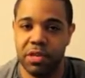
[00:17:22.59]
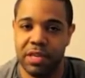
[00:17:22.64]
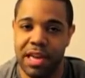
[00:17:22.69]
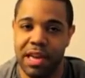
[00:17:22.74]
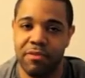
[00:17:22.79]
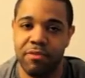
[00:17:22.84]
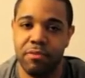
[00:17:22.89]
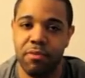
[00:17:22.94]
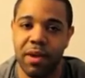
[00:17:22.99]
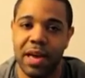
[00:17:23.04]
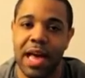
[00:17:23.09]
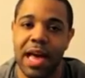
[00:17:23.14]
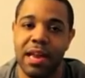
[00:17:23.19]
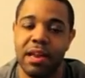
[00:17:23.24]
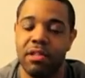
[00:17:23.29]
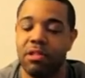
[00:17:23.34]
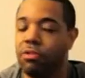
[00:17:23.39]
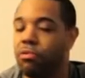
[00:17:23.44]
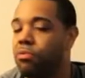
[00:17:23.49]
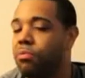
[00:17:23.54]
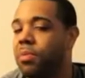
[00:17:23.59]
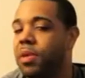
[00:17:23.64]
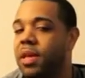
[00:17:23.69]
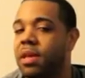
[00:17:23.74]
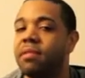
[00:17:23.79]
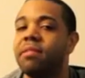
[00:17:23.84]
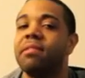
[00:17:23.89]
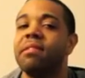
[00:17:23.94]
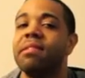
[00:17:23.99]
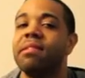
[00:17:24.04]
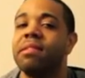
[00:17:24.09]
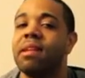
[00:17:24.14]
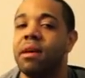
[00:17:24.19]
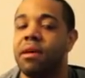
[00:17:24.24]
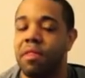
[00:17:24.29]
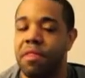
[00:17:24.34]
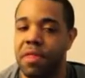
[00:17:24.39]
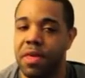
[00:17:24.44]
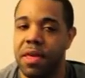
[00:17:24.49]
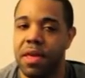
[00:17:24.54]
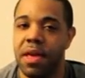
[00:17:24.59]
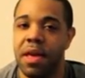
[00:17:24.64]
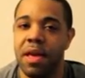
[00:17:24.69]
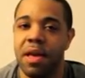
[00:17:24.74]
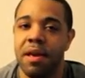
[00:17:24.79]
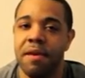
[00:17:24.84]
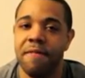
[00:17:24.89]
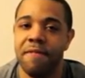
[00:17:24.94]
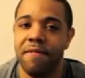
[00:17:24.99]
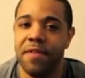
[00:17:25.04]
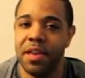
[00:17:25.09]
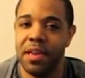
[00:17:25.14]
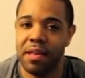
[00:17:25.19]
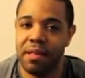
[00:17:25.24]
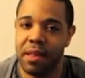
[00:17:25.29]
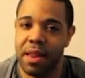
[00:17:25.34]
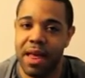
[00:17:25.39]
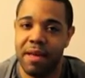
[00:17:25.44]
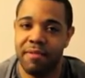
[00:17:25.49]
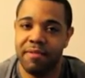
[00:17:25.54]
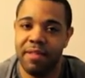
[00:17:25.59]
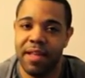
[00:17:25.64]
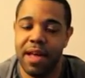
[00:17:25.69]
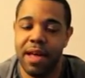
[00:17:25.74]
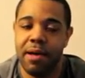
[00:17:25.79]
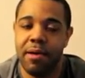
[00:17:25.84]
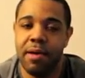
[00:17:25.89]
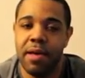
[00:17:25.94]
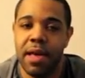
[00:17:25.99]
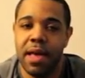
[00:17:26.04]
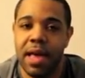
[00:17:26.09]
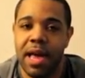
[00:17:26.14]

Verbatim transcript: And that's what kind of threw me into this healthy fitness lifestyle.